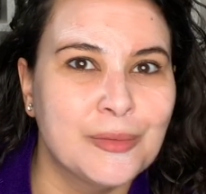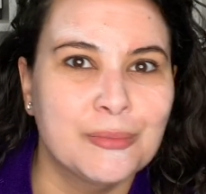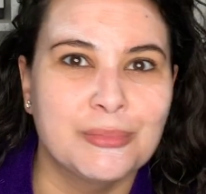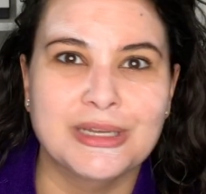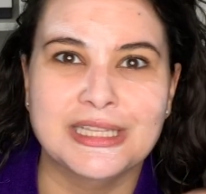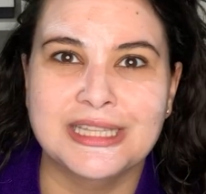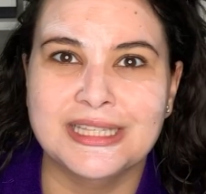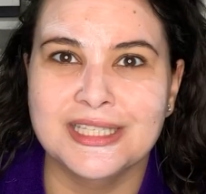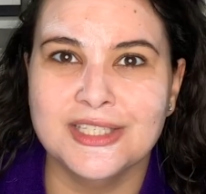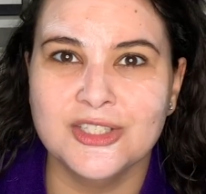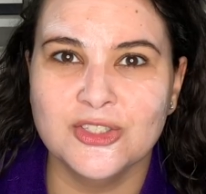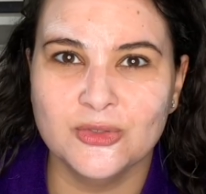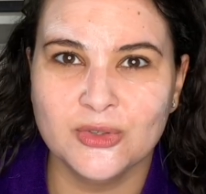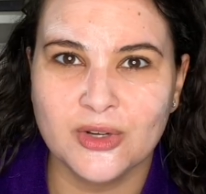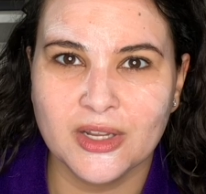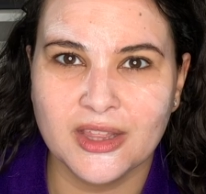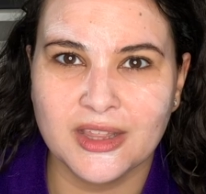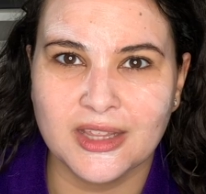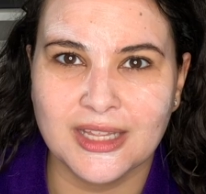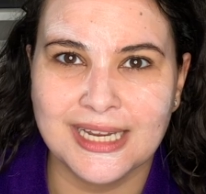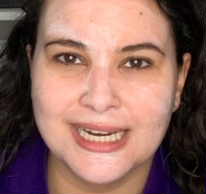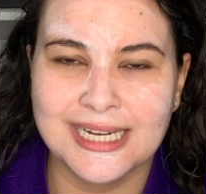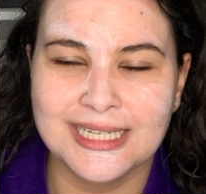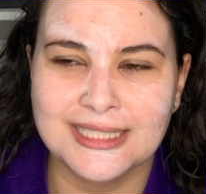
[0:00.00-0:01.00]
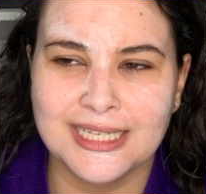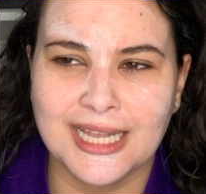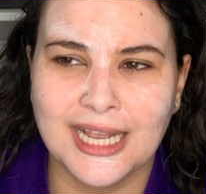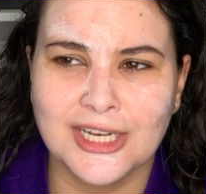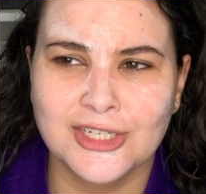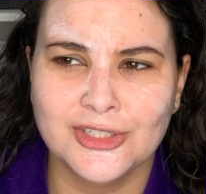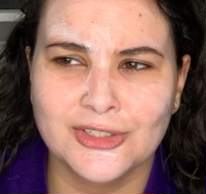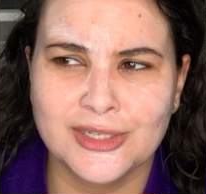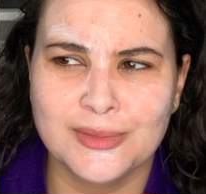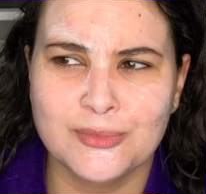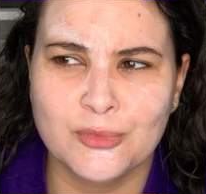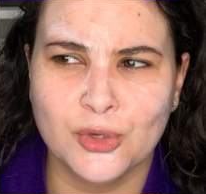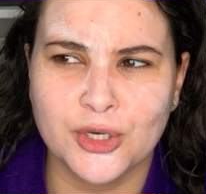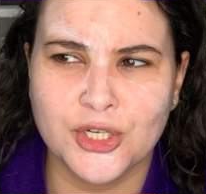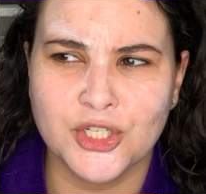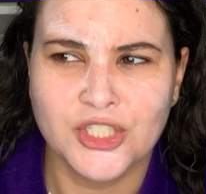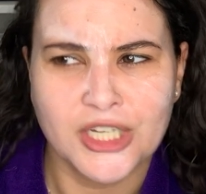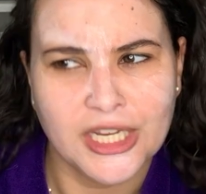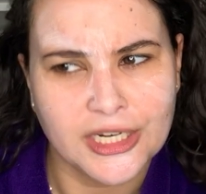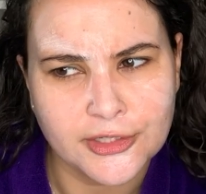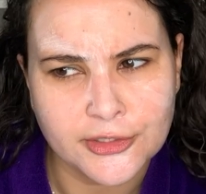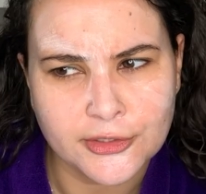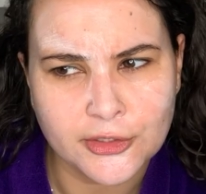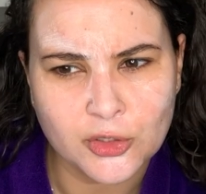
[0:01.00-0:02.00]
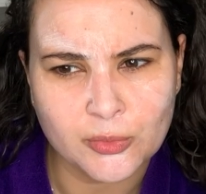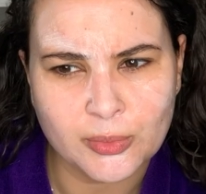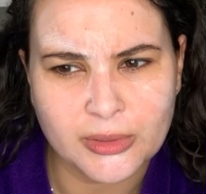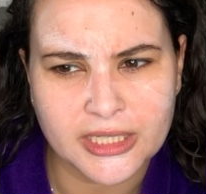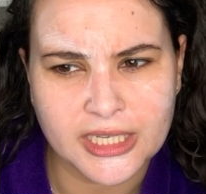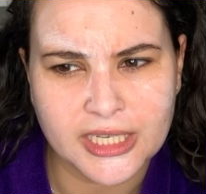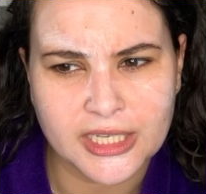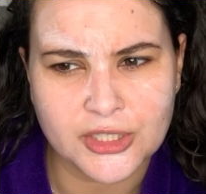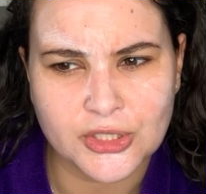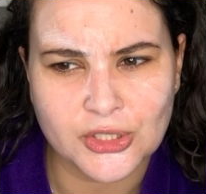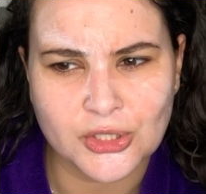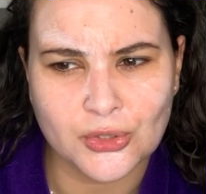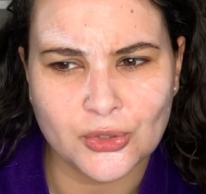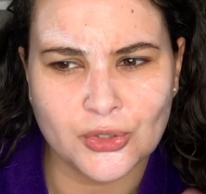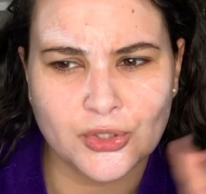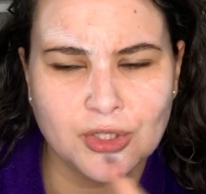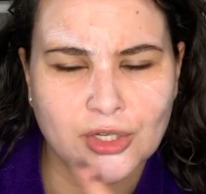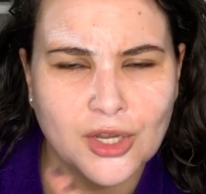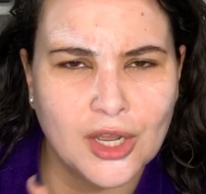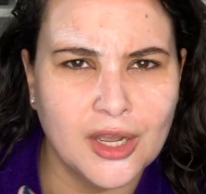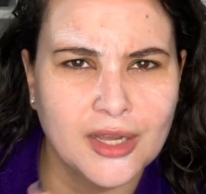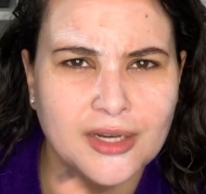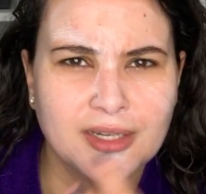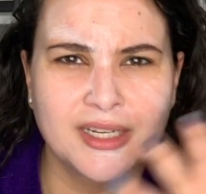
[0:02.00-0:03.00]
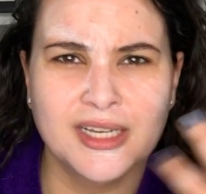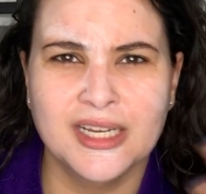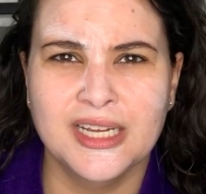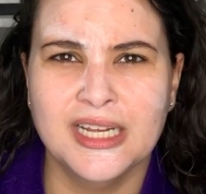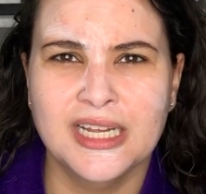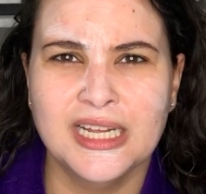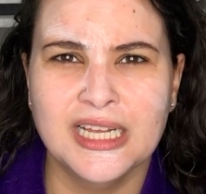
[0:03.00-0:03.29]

but this sort of thing is actually more gentle because you're not